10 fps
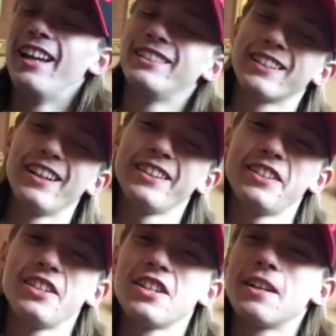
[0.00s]
he's a great
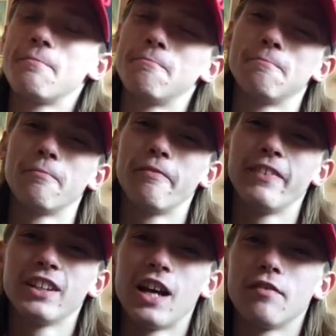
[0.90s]
teacher.
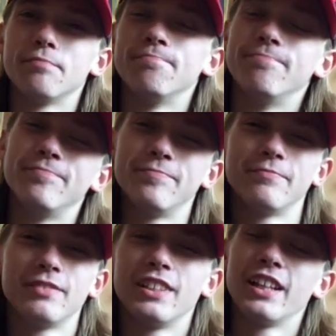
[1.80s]
We love him.
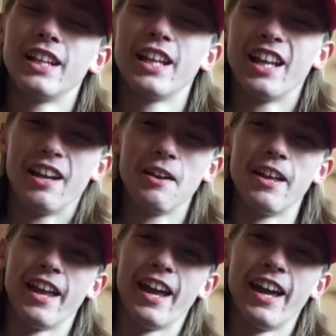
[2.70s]

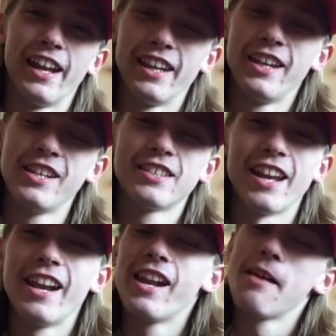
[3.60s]
And he
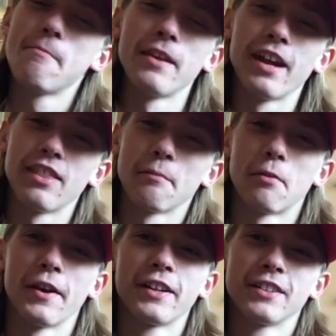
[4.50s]
just ended up being on the
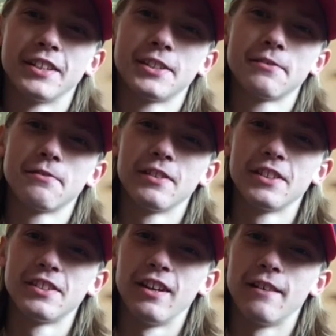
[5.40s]
prank list for
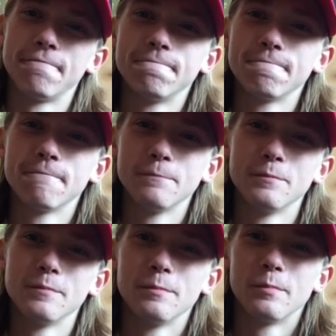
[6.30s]
this year.
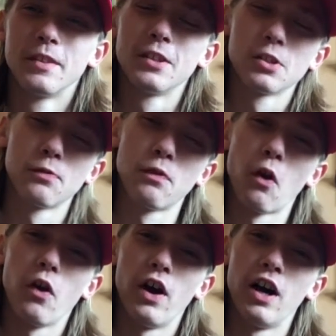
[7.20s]
Here's a
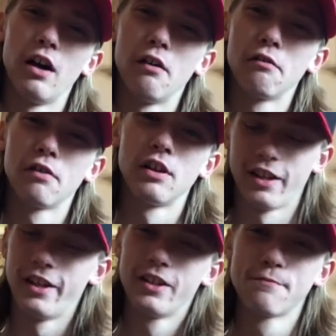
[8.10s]
photo of
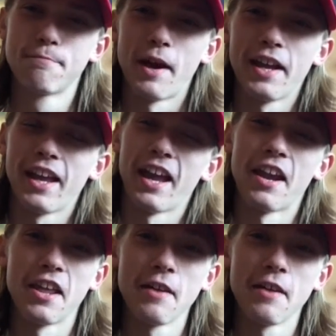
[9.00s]
his bike and